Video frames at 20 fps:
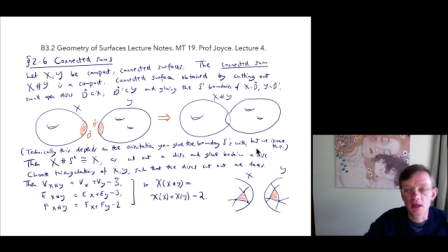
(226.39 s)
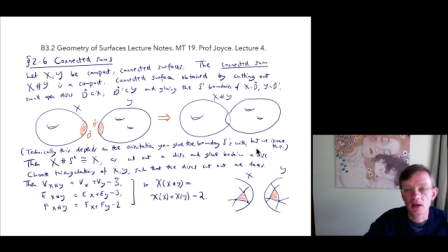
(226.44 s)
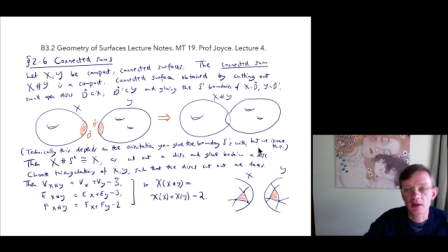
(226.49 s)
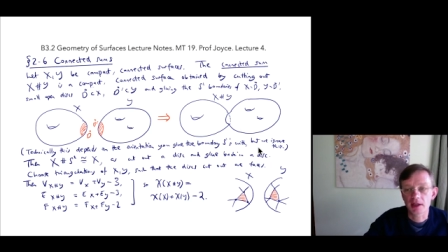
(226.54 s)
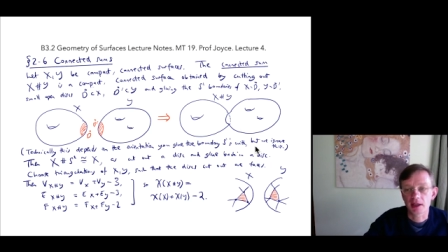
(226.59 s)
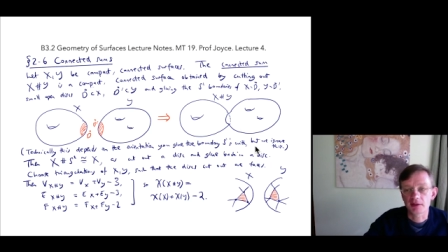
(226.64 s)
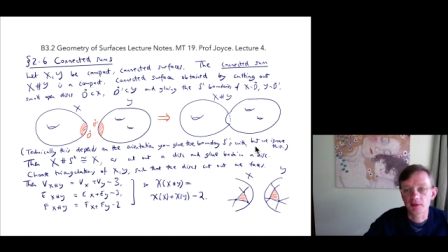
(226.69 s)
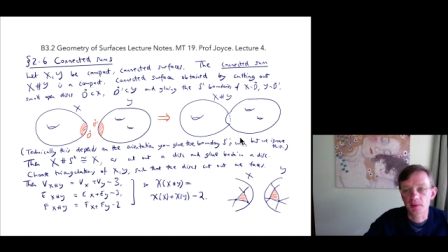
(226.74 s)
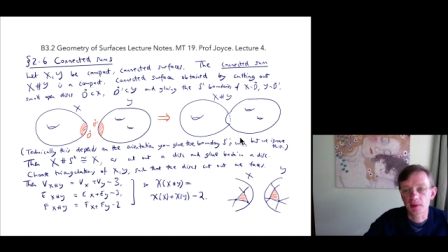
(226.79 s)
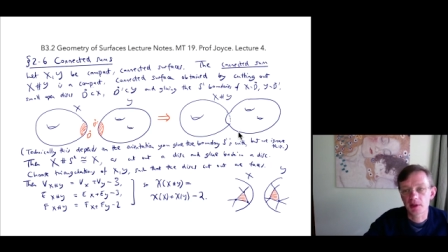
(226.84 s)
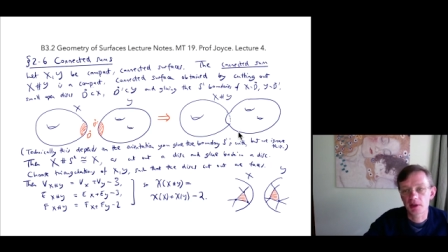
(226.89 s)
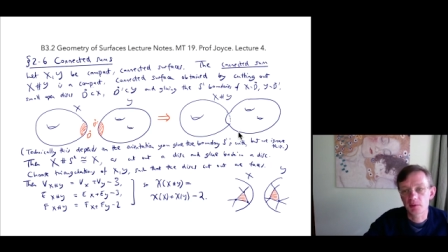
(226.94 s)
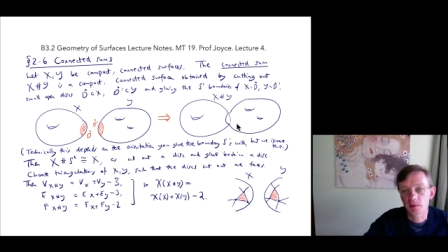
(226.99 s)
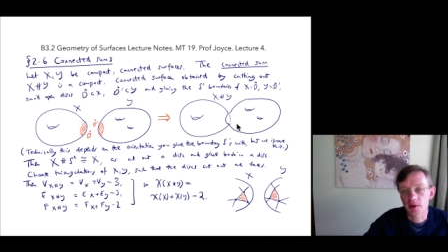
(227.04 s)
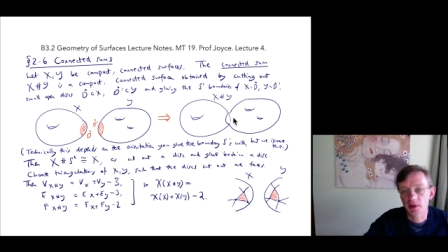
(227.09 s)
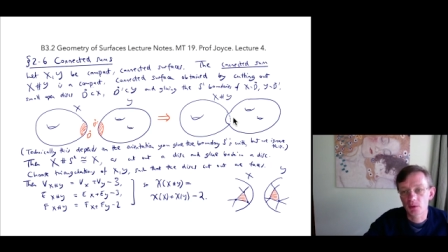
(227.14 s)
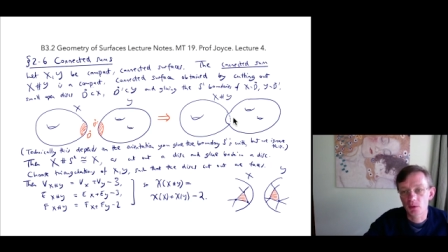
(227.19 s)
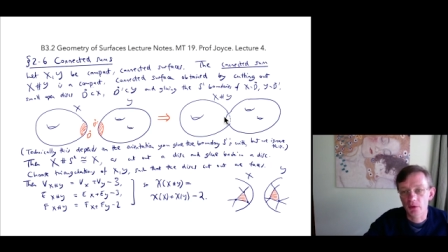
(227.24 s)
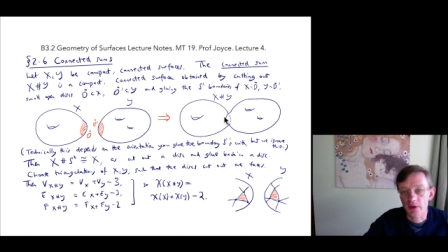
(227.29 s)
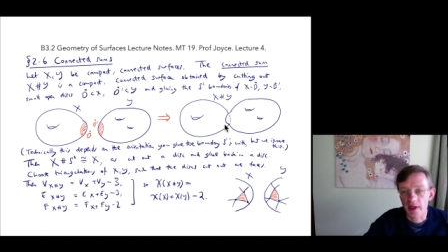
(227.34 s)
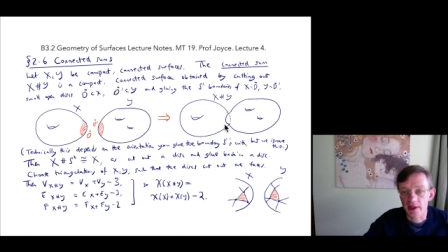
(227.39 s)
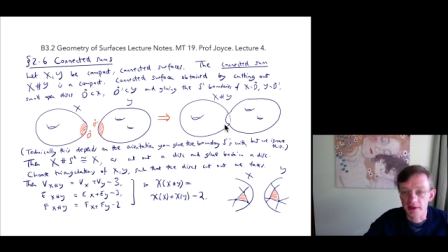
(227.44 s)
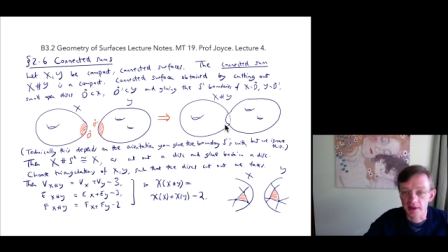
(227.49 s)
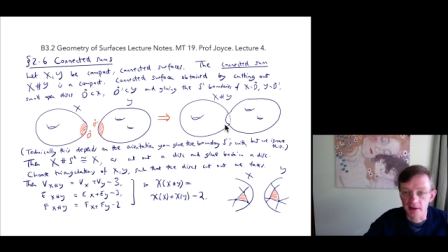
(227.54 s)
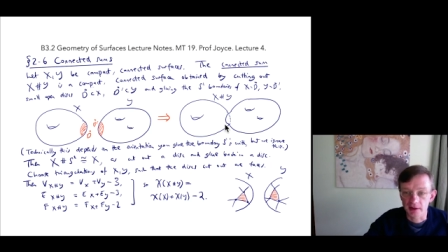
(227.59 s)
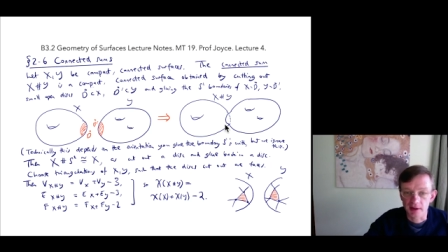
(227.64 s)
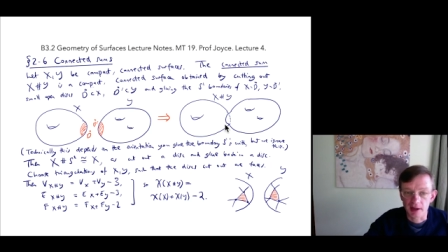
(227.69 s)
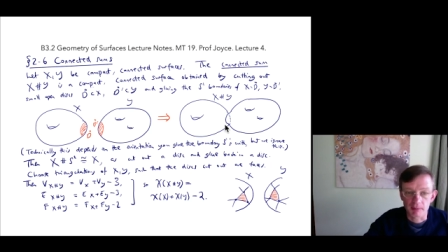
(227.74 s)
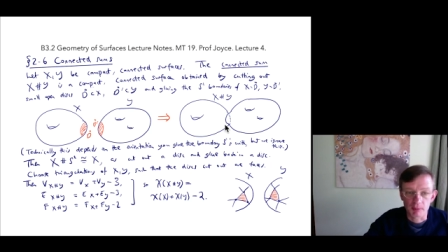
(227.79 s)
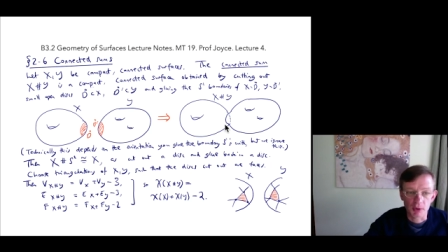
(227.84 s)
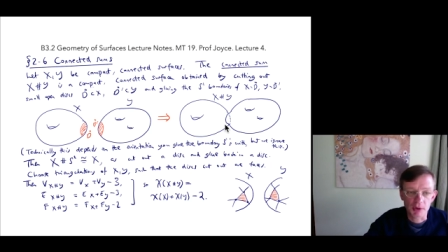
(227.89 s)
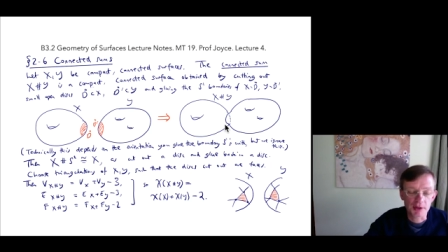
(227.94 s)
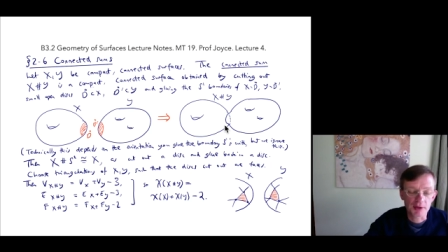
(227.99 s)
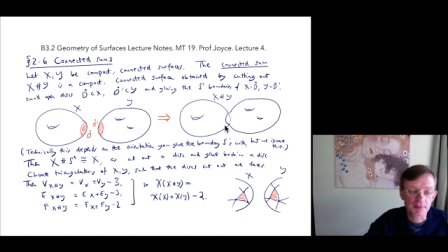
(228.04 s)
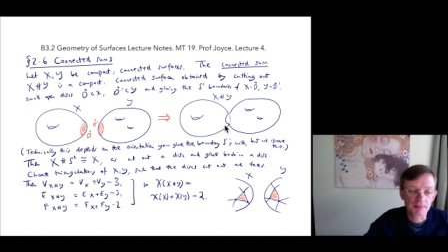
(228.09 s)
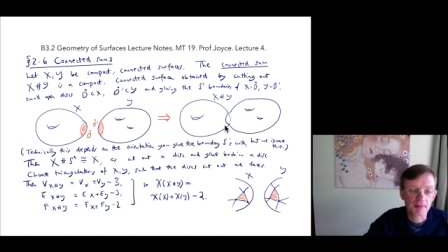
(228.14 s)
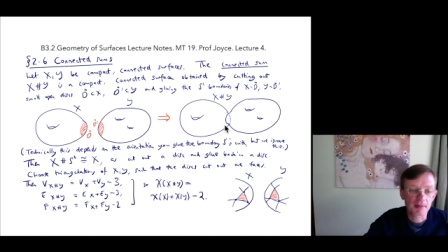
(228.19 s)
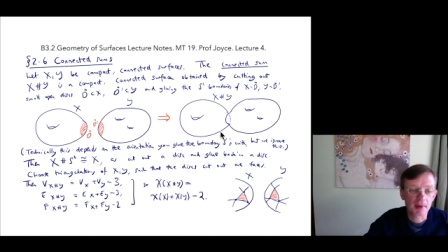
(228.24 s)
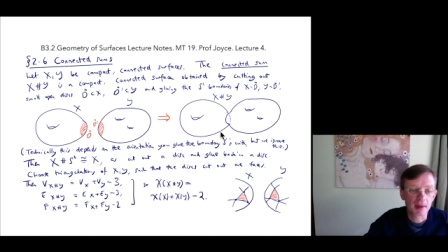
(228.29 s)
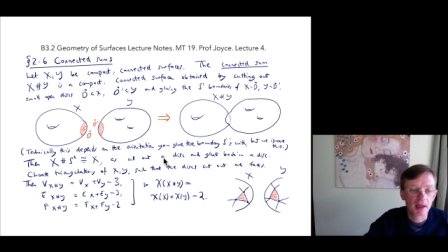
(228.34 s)
Okay, so we're going to ignore that at that point.
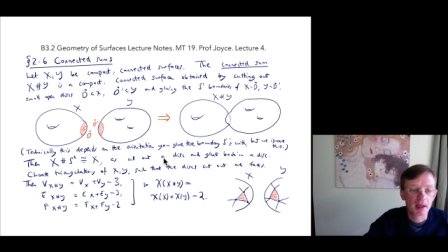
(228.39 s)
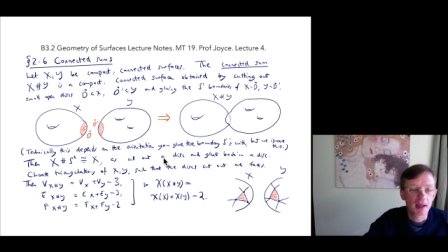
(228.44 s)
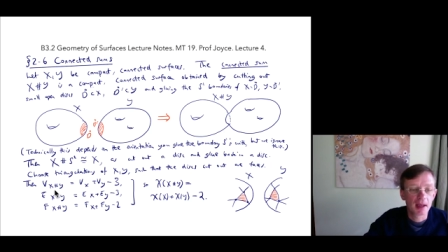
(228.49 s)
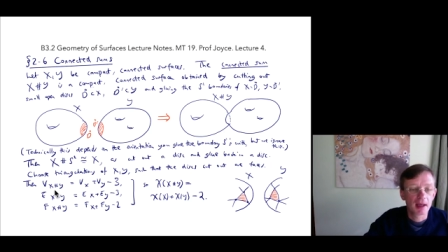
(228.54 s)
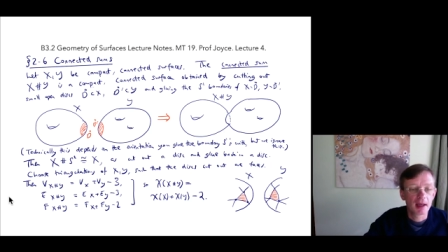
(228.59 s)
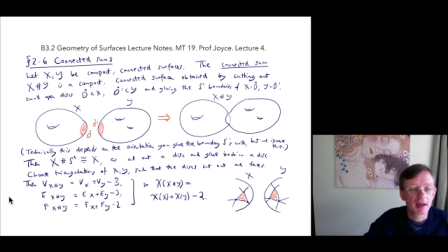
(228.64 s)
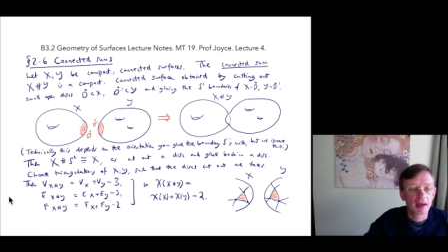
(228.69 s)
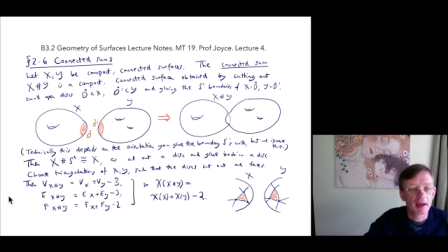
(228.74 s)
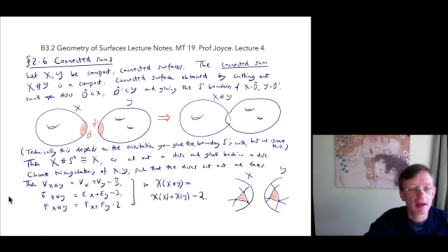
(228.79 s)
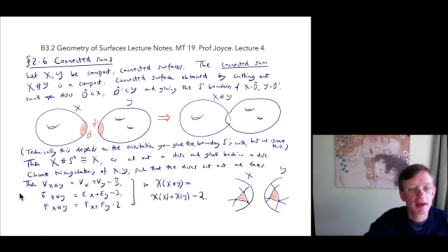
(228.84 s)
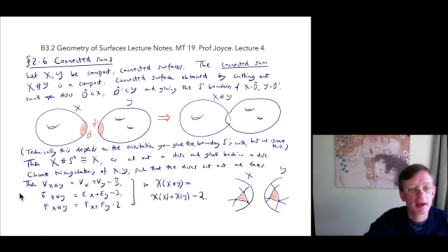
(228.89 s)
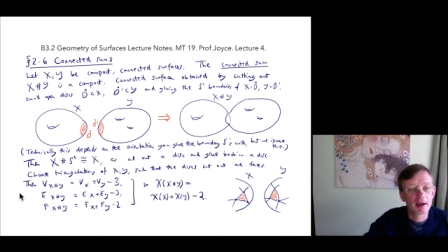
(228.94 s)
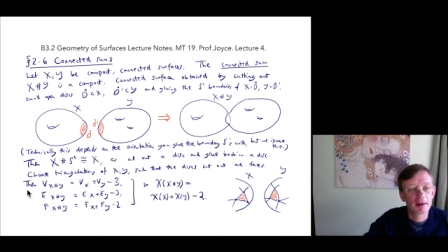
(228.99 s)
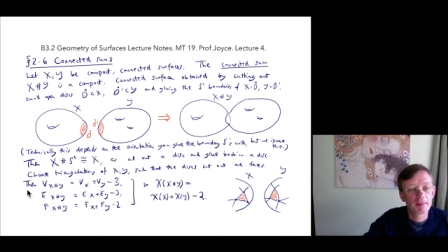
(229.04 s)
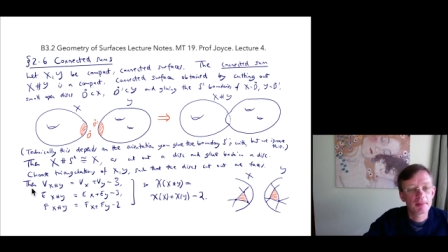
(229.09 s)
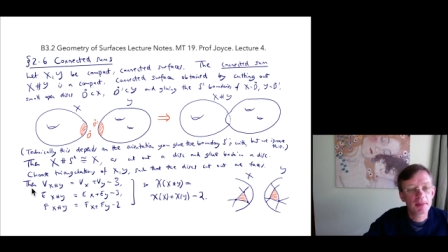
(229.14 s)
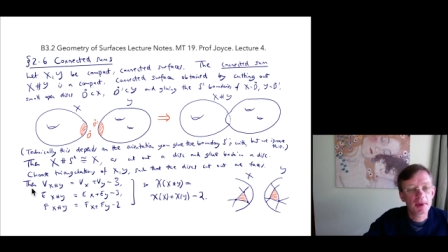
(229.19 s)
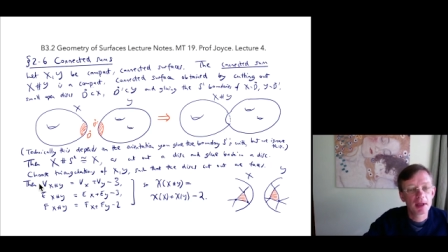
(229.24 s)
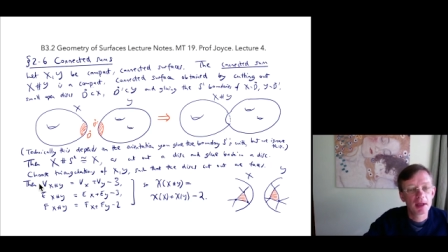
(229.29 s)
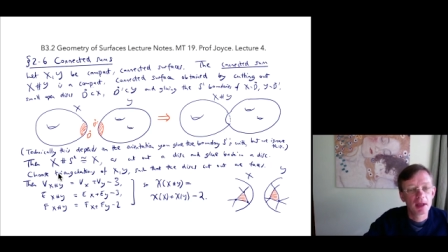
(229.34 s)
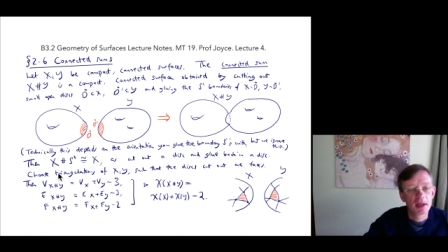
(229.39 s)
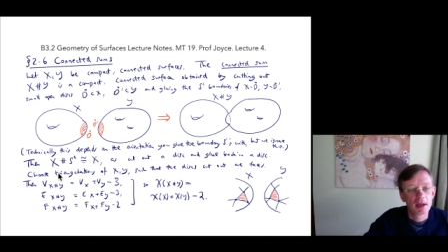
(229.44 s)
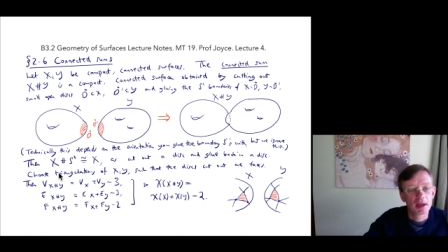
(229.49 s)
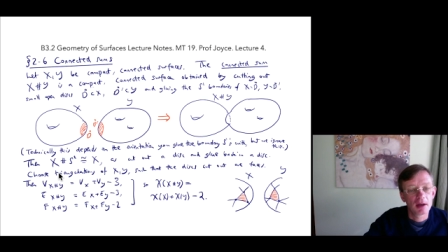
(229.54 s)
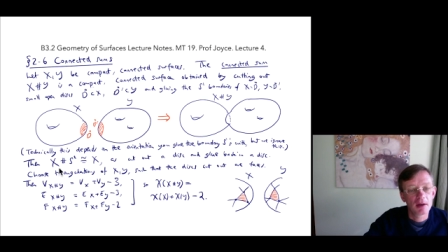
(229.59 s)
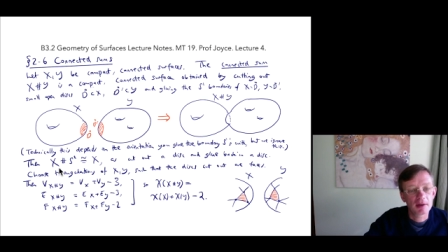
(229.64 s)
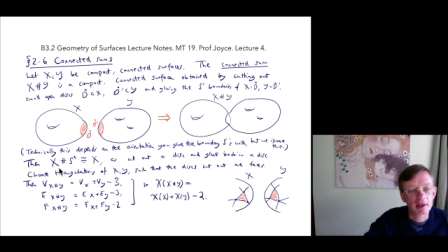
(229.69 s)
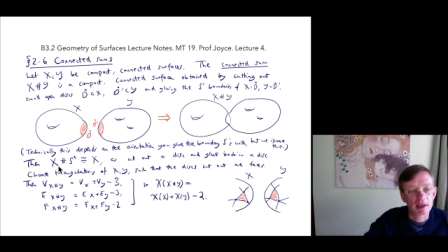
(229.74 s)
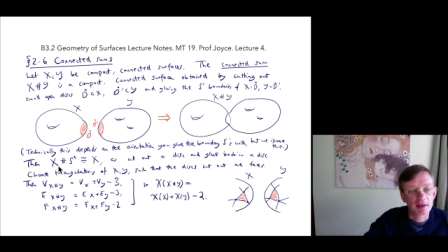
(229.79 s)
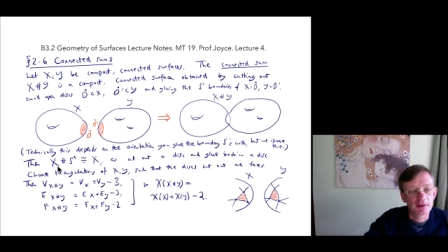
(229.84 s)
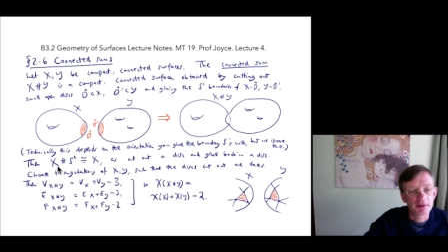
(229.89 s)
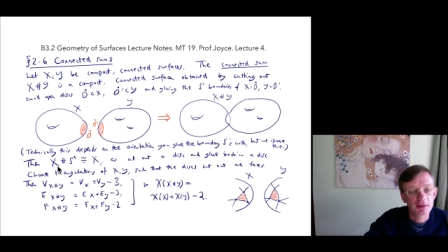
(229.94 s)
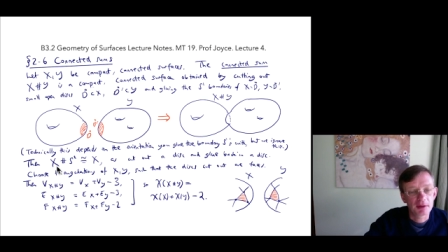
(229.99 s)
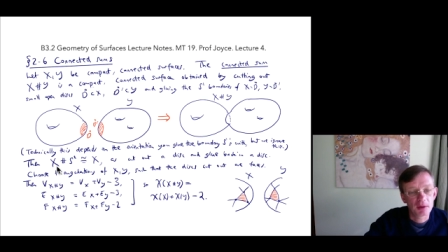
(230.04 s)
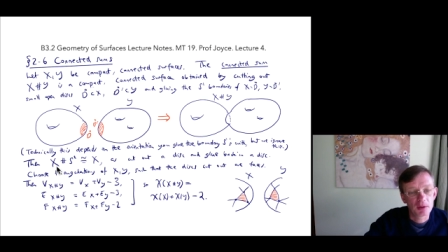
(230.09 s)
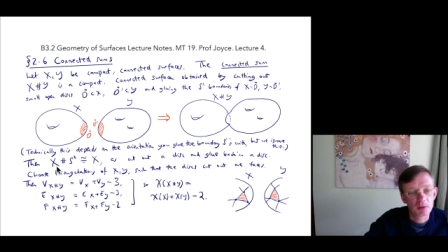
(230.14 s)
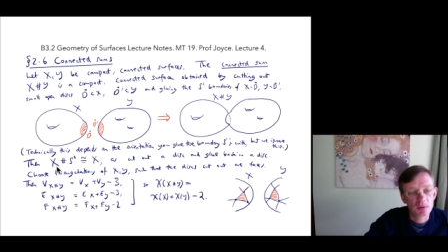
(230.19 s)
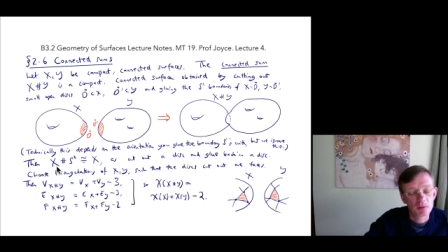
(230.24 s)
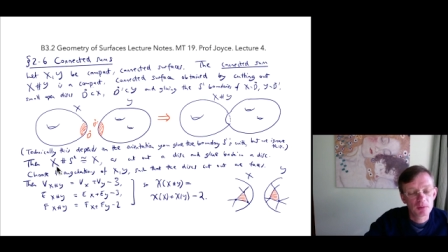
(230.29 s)
Um, okay, so